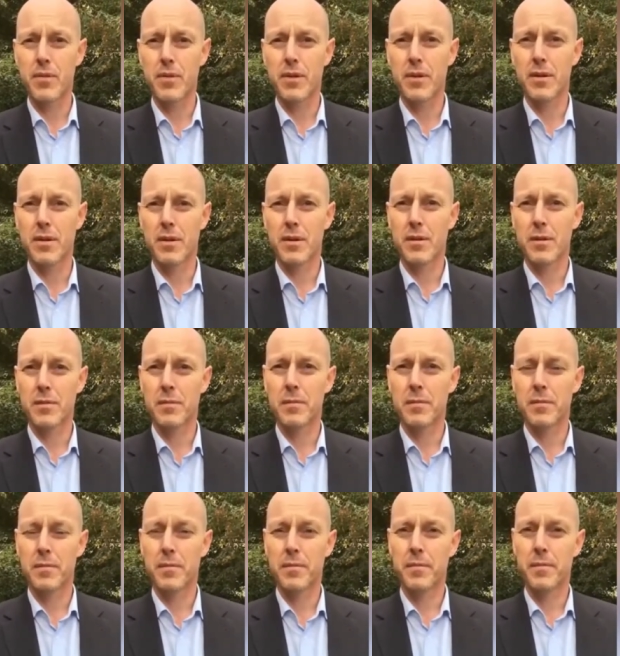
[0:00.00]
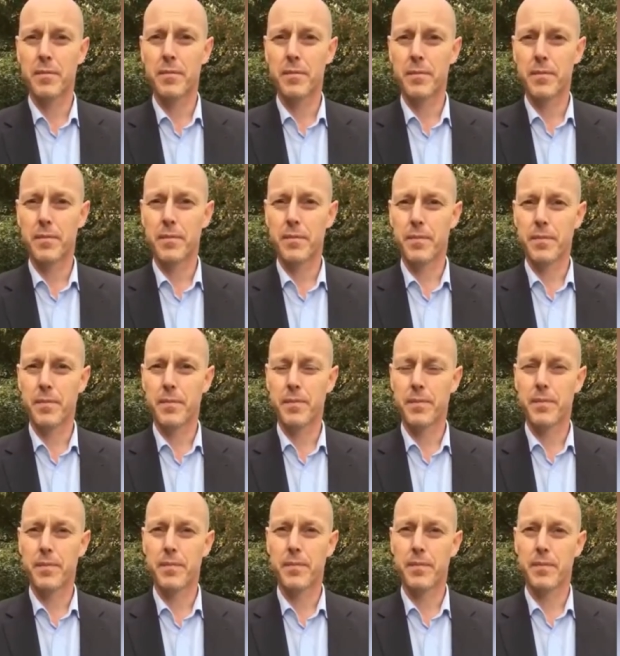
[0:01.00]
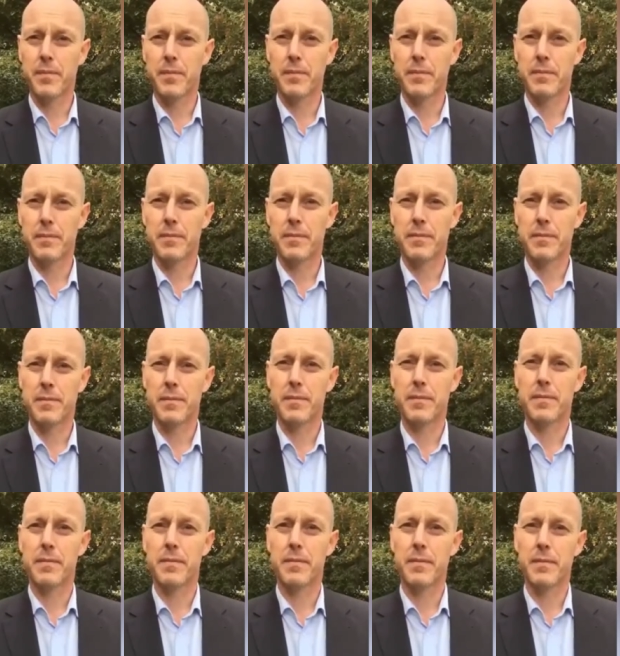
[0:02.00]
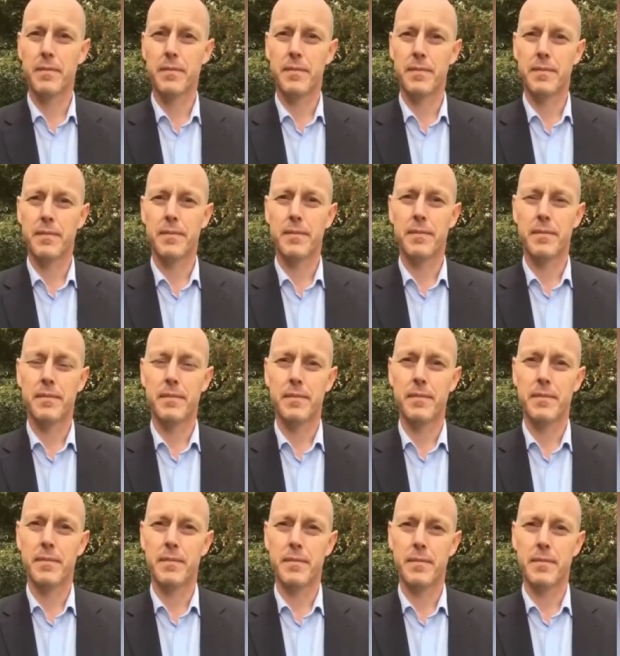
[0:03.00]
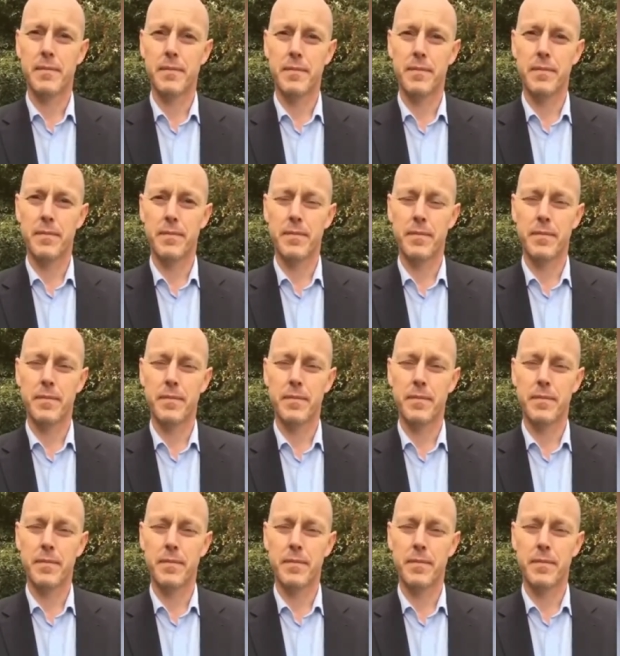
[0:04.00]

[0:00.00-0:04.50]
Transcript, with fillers: I understand that uh, why we shouldn't uh, criminalize, for example, drug users,